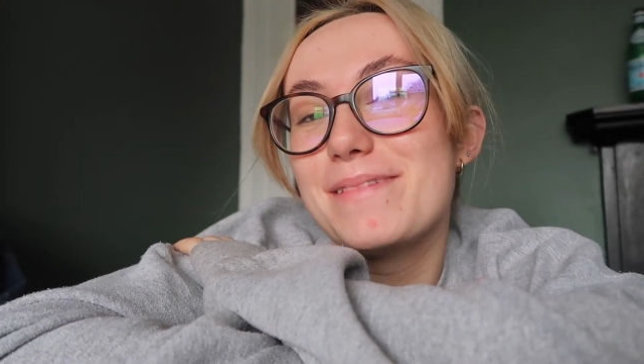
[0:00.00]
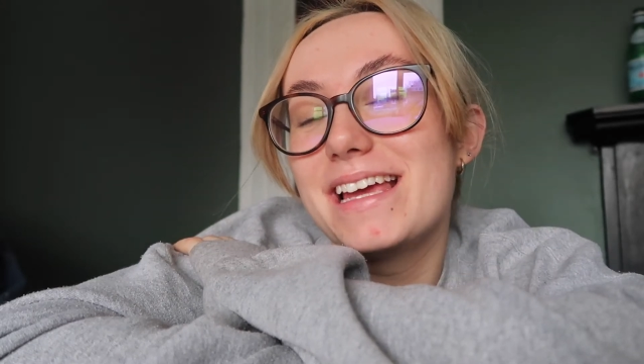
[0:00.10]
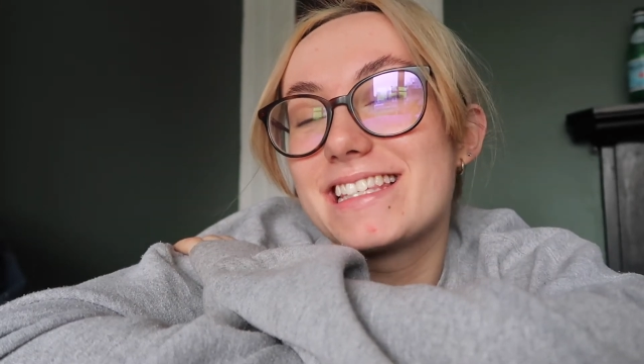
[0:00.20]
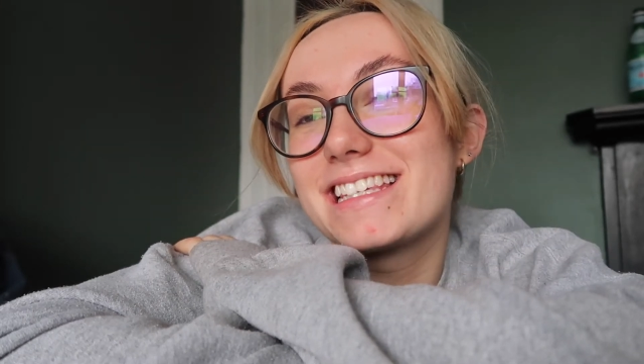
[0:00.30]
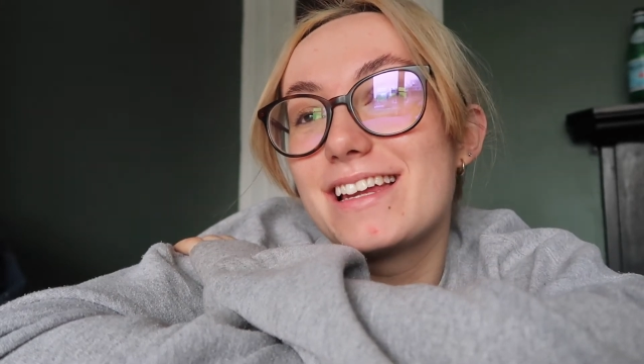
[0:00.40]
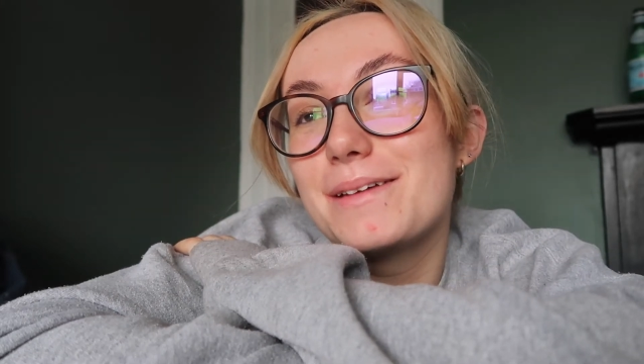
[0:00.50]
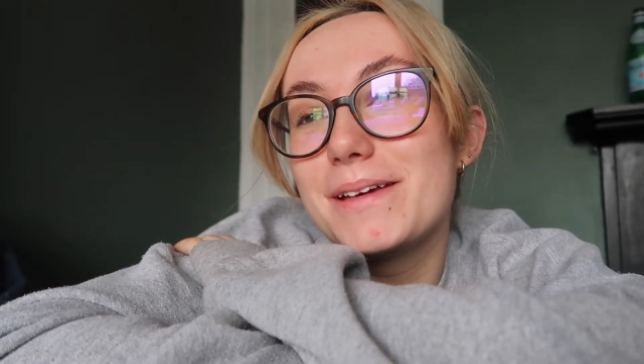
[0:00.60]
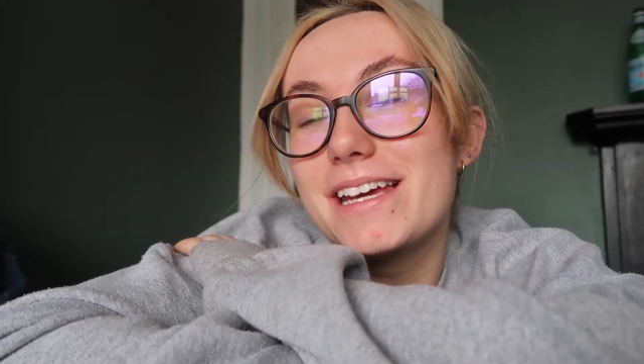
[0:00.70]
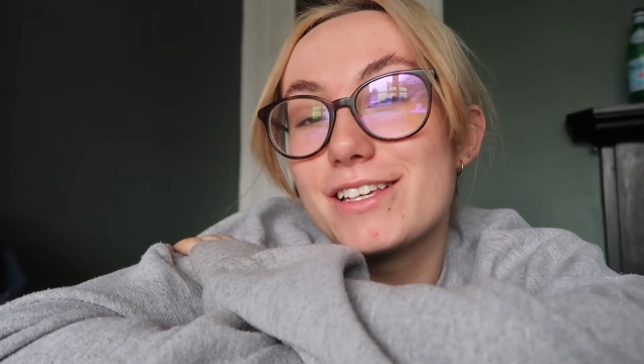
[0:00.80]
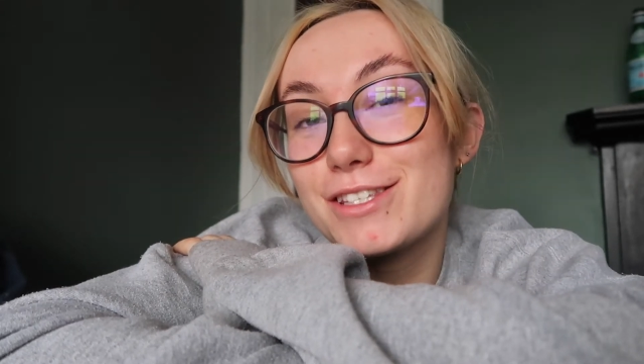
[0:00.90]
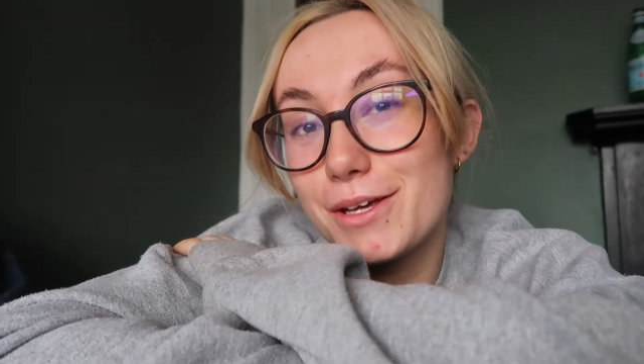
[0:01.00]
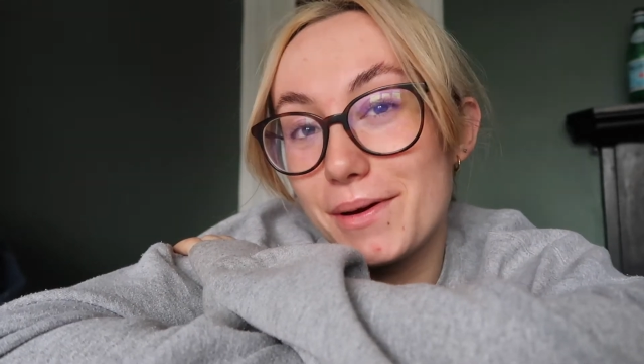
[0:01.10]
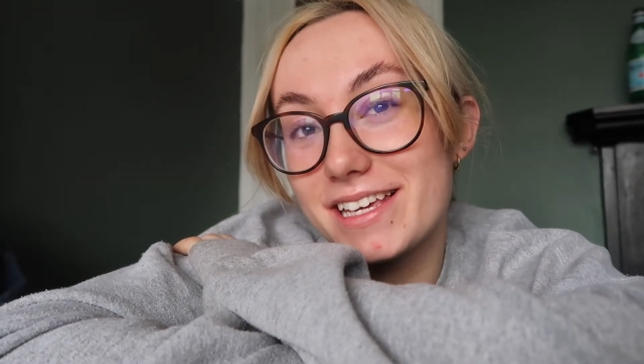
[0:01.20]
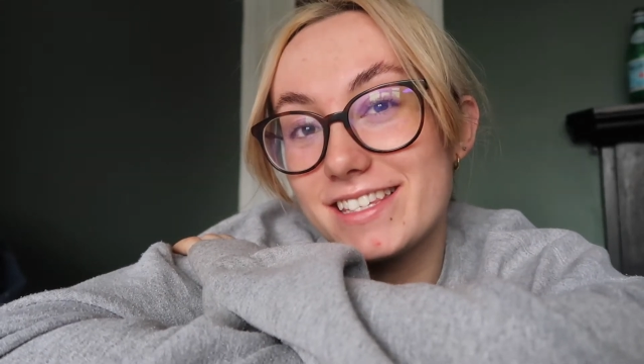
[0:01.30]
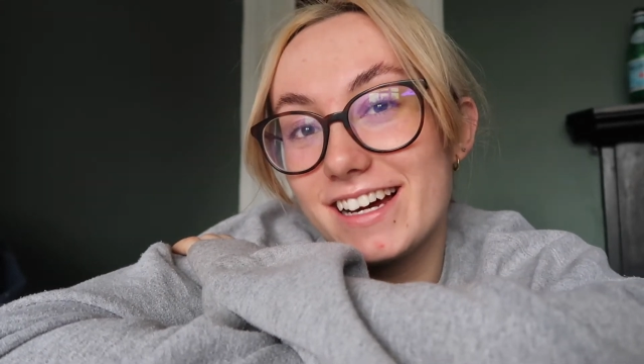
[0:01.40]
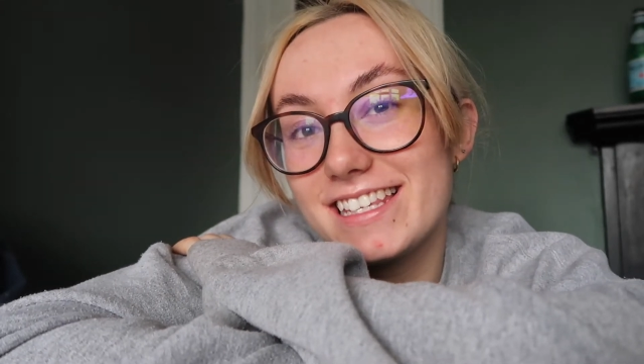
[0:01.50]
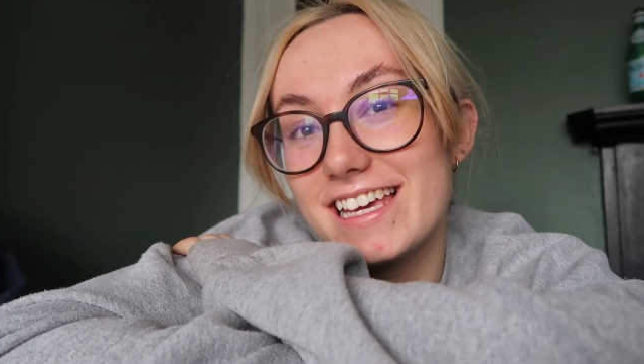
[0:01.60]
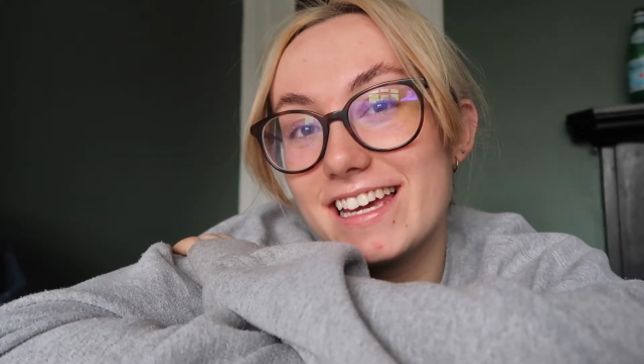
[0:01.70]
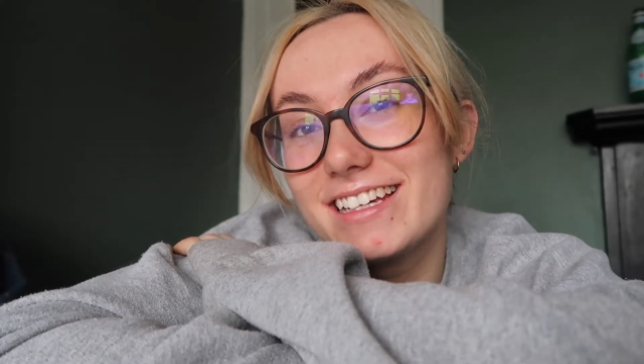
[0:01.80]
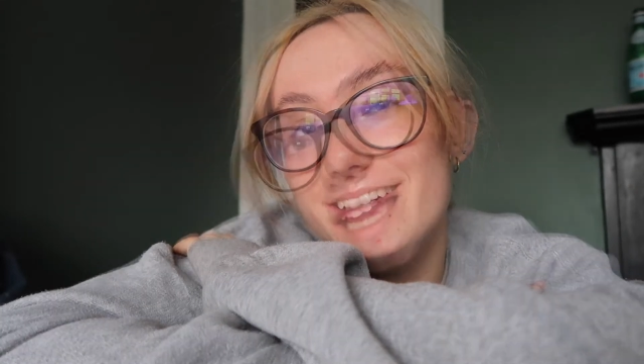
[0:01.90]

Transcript: It's going to be so exciting.